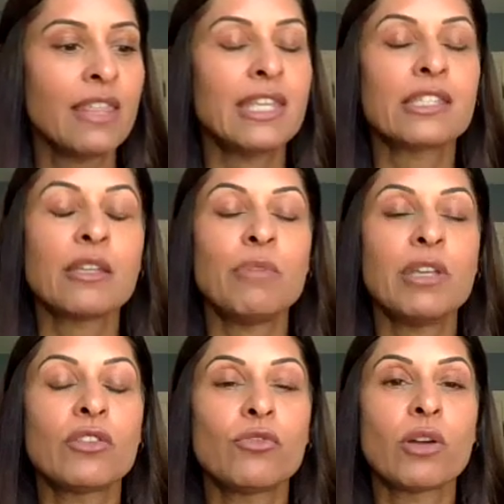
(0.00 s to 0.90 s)
This could be
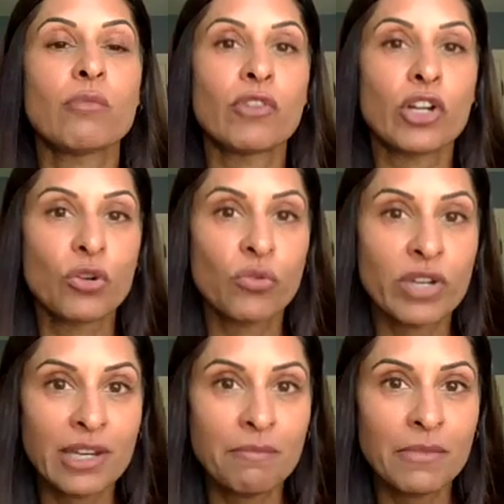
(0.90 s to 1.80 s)
in the form of a
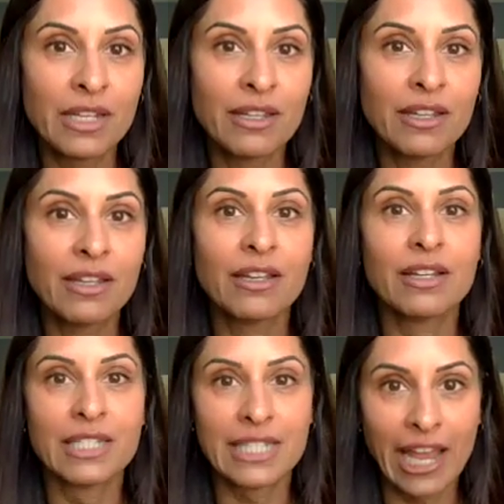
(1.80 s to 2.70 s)
cream,
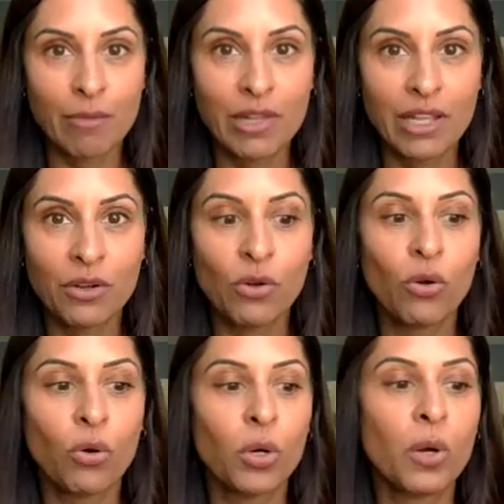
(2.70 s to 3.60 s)
a tablet,
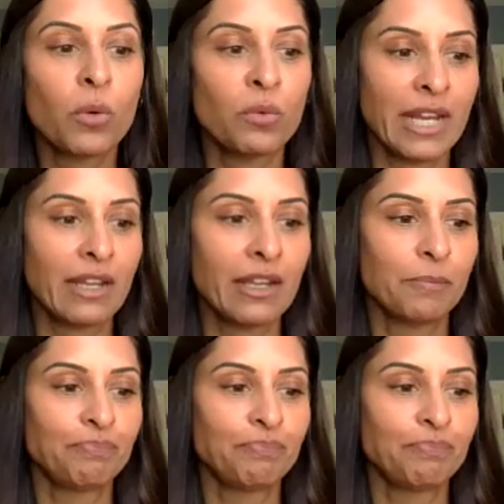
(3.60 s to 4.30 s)
or a ring,